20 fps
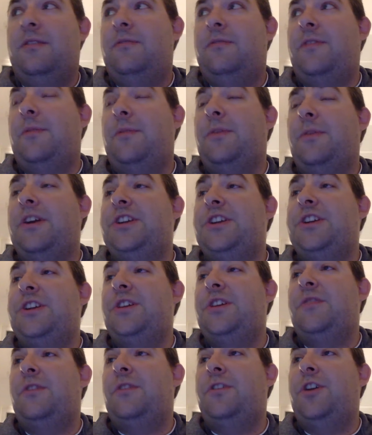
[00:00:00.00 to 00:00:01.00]

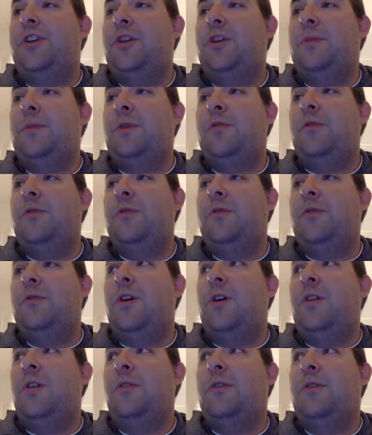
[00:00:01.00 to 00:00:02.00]
Fabricio Verdum.
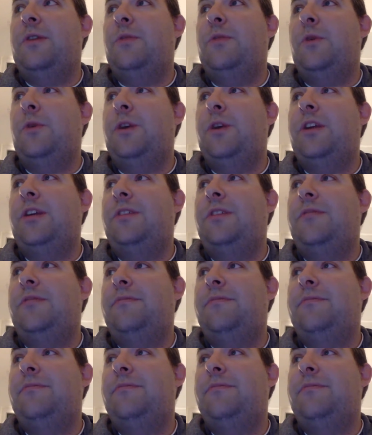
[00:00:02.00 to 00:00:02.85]
Overeem won it